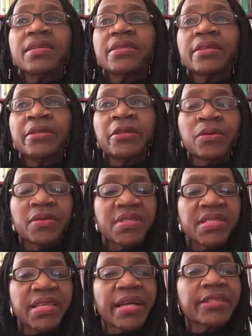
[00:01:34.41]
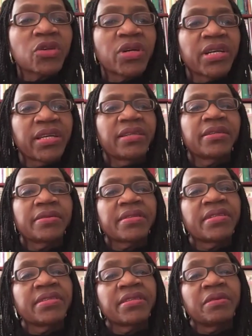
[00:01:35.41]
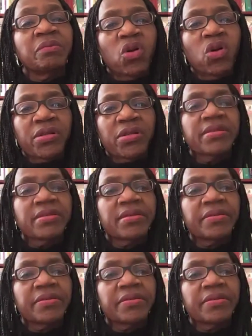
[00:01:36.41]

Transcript: You know, sexual health is important.